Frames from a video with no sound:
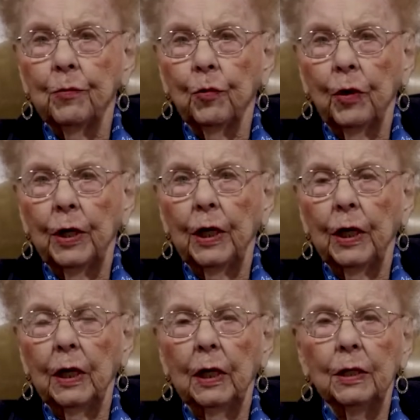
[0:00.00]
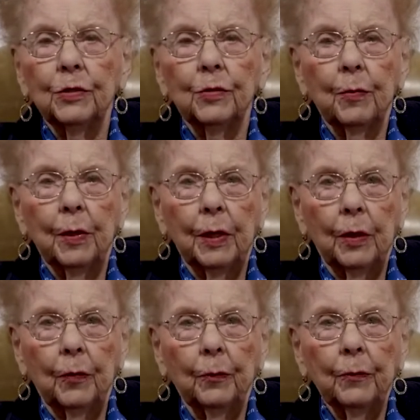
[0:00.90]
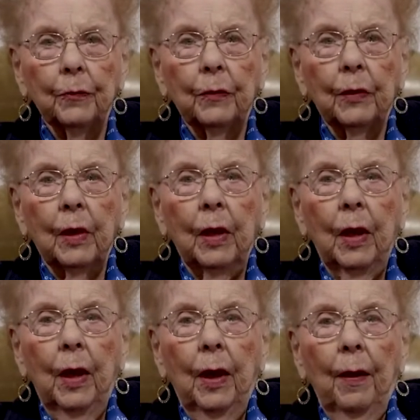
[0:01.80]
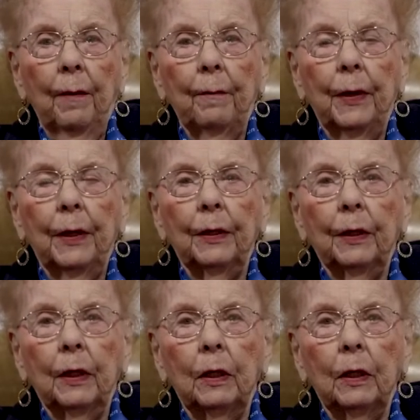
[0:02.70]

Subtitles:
training as the men. But